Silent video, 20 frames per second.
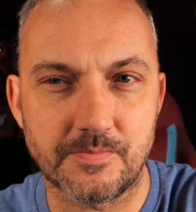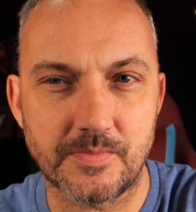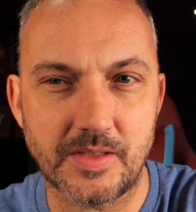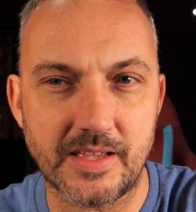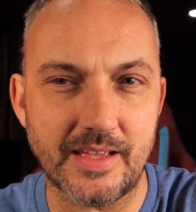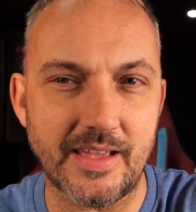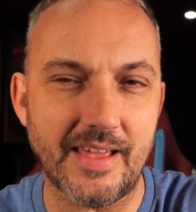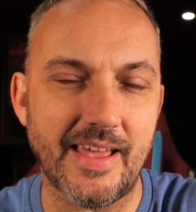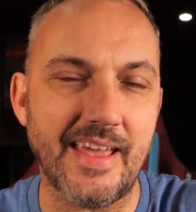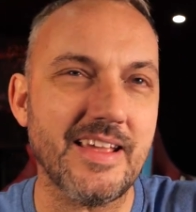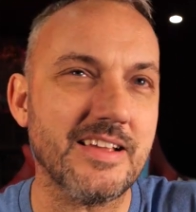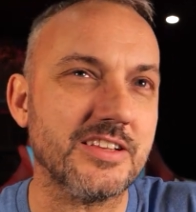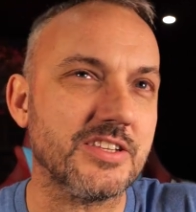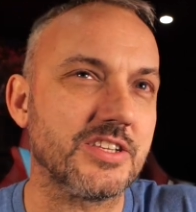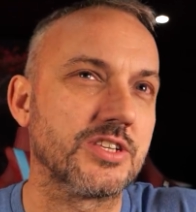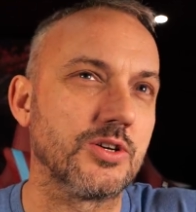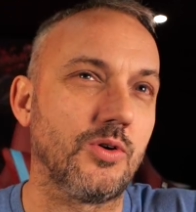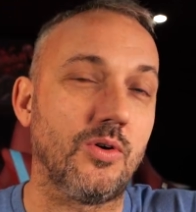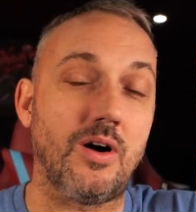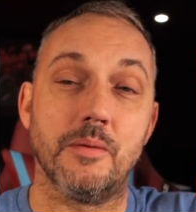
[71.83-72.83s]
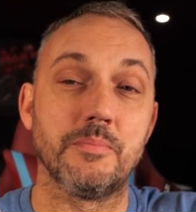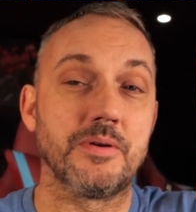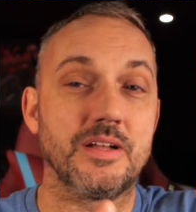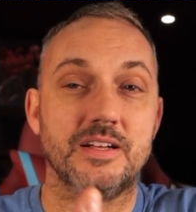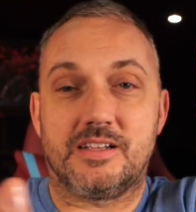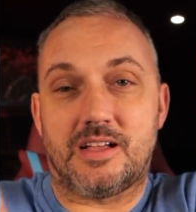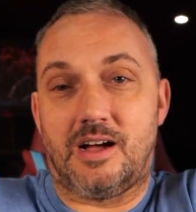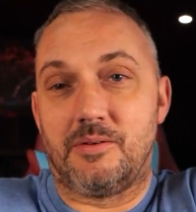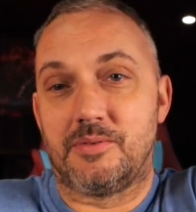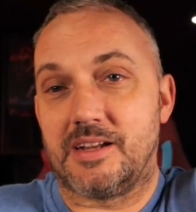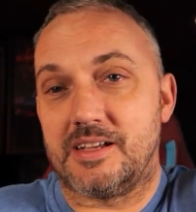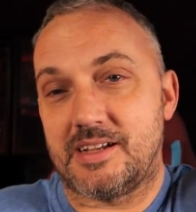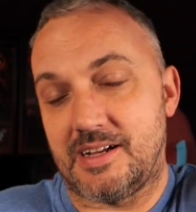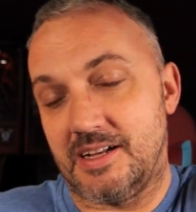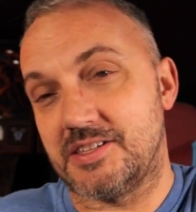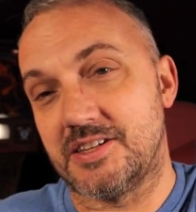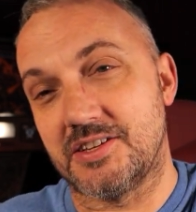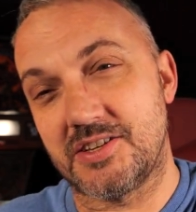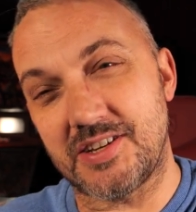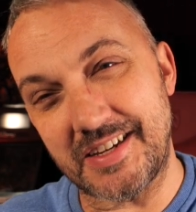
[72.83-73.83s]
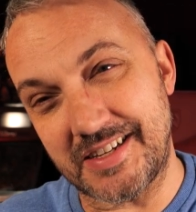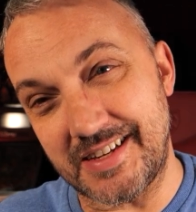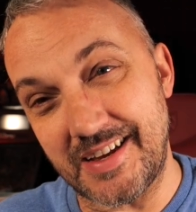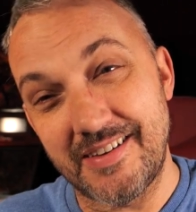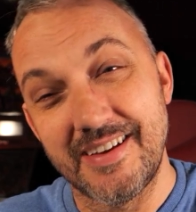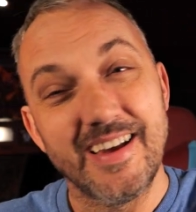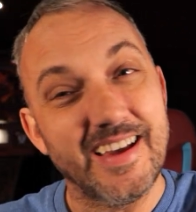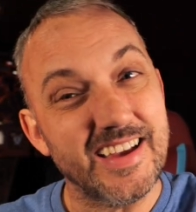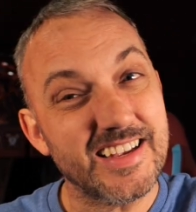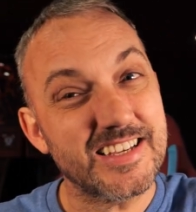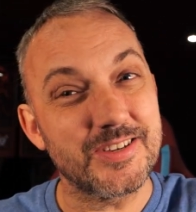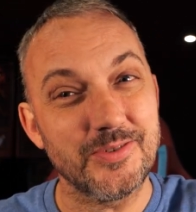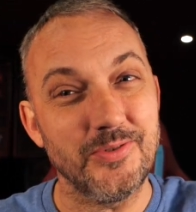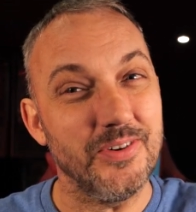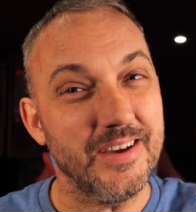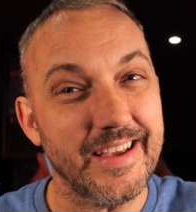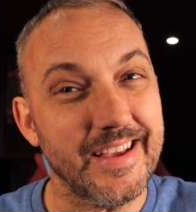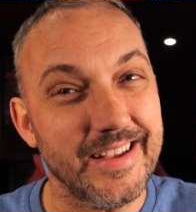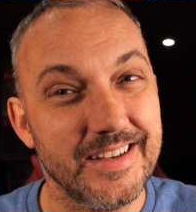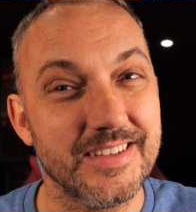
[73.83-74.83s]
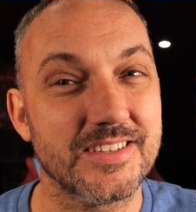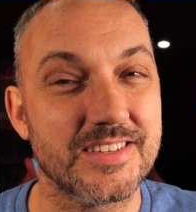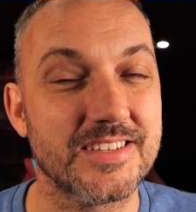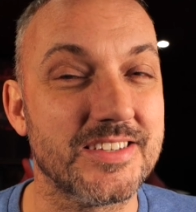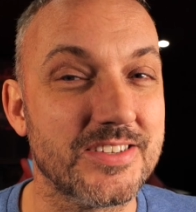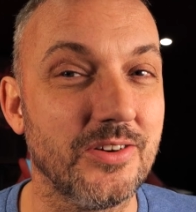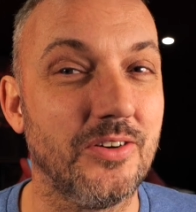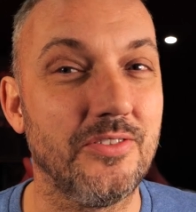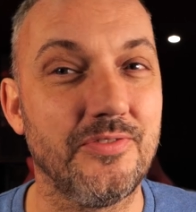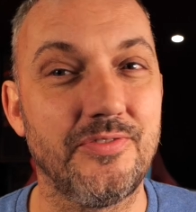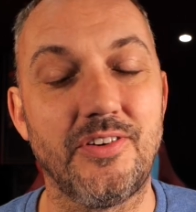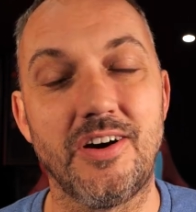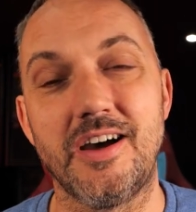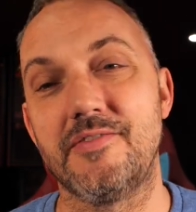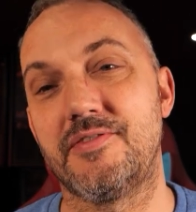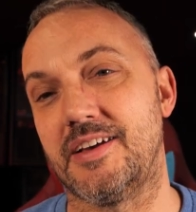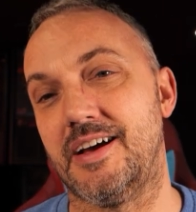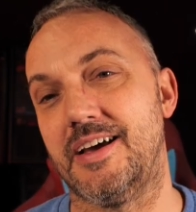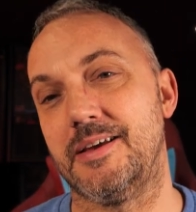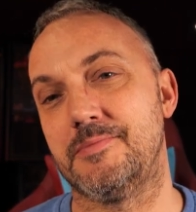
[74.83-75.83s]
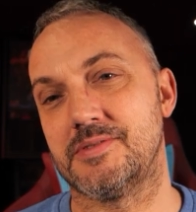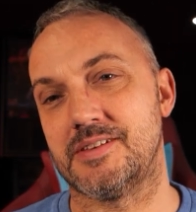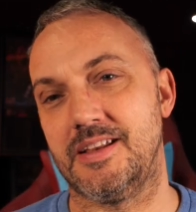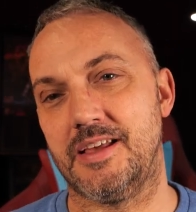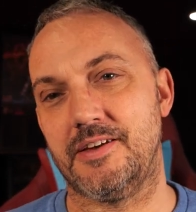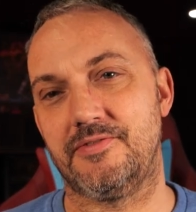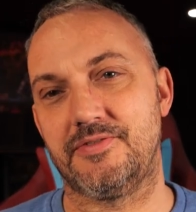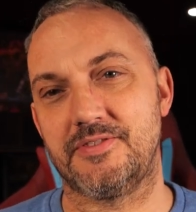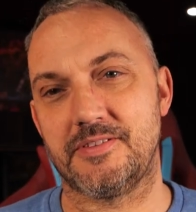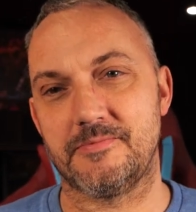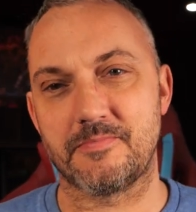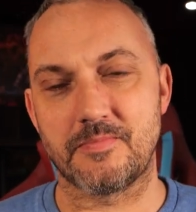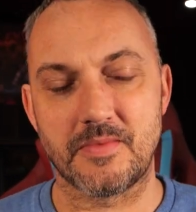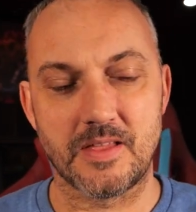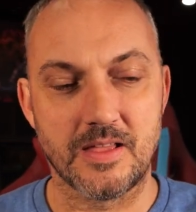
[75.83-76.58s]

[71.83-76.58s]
I'm gonna cut to the chase now. It sort of hints he's got 5 games left.